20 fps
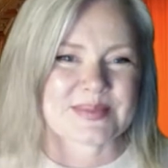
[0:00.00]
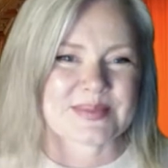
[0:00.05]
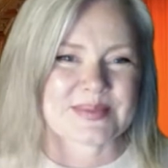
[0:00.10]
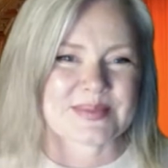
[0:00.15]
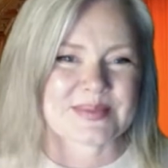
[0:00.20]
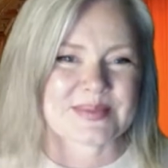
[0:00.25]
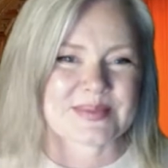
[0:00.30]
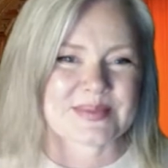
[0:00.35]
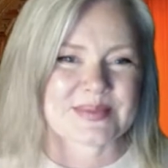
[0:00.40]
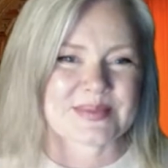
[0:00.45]

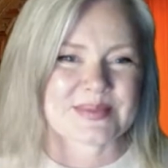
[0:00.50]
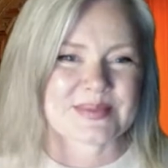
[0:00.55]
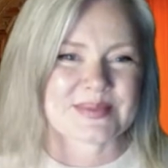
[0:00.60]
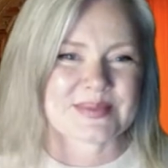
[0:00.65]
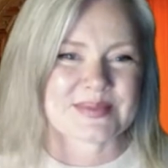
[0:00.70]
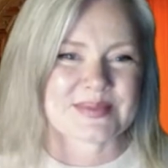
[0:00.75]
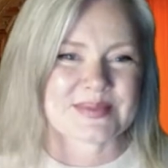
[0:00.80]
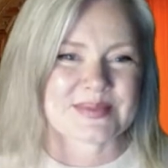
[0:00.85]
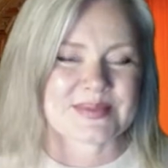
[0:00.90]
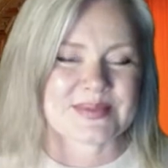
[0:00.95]

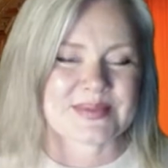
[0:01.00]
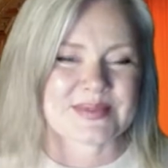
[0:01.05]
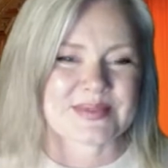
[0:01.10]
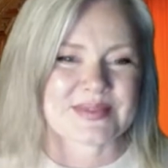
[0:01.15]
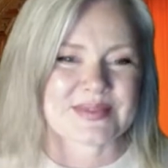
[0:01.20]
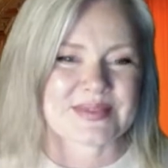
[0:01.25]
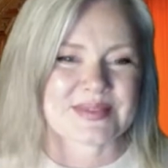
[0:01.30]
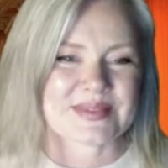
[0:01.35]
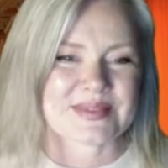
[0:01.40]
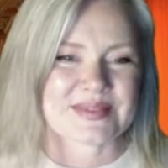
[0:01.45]

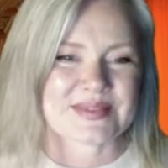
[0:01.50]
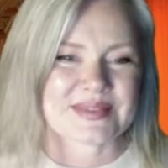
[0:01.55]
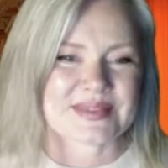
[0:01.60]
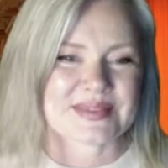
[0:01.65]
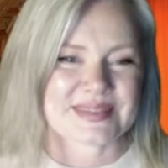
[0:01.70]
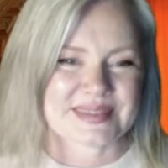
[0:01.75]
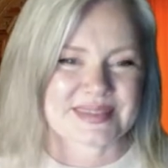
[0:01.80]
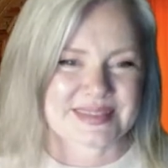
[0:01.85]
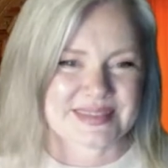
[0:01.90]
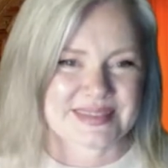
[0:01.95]

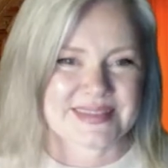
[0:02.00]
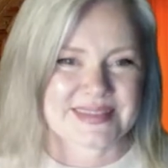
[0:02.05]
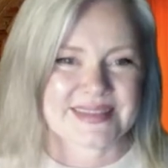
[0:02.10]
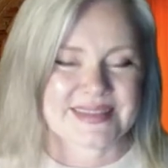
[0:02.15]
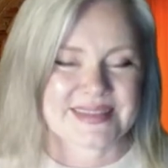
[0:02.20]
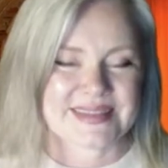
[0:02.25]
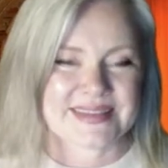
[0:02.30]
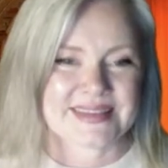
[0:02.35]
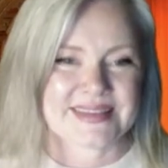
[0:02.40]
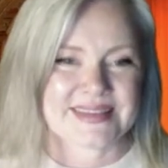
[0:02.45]

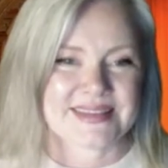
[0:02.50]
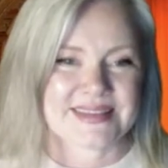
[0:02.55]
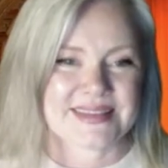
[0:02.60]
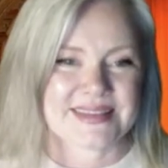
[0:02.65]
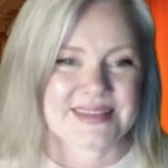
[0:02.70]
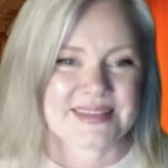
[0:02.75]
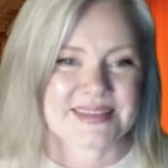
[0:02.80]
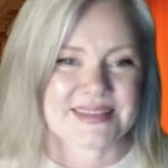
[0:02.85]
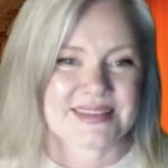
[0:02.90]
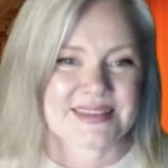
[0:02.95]

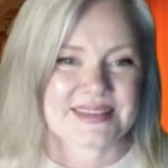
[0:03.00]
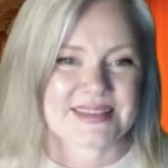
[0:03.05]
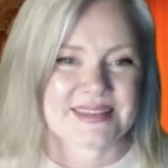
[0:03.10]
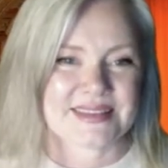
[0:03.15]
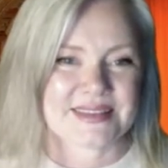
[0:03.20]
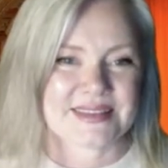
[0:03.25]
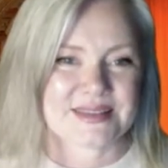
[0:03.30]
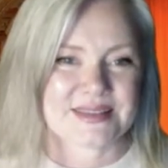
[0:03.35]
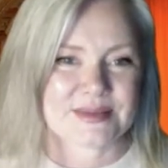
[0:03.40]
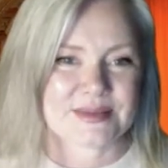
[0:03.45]

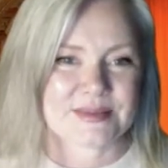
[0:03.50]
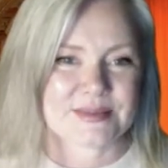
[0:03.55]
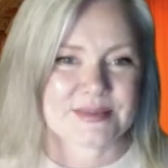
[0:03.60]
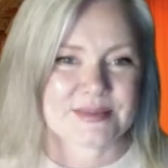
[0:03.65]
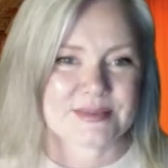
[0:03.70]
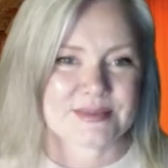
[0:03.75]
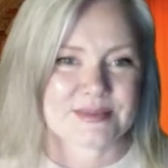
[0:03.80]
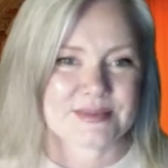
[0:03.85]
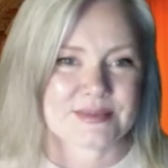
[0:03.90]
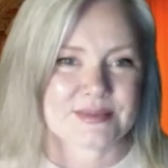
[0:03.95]

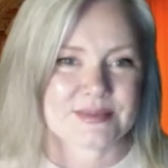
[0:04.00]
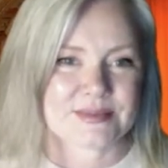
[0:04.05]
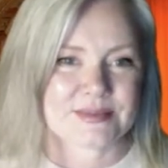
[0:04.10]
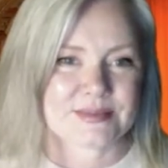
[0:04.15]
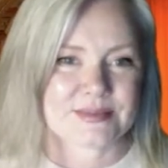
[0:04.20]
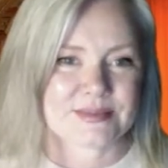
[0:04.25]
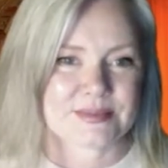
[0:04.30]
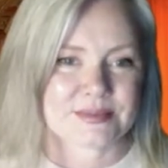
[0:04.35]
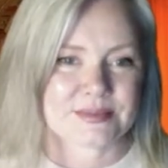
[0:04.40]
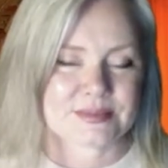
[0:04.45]

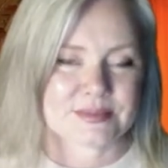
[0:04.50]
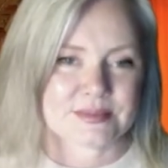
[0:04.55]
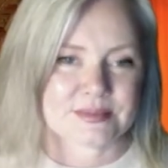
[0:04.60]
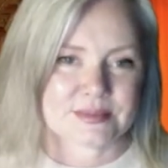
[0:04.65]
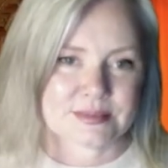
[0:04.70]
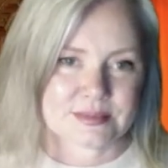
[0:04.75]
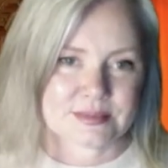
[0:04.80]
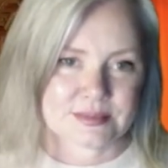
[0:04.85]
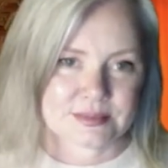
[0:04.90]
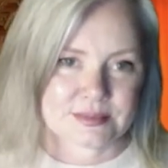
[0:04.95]

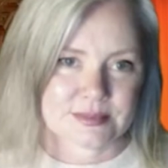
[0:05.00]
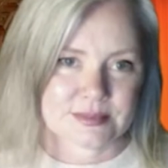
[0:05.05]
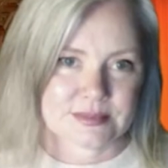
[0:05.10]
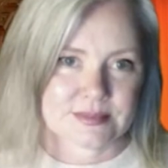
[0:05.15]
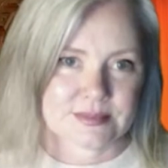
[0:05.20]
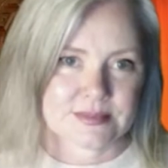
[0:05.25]
(silent)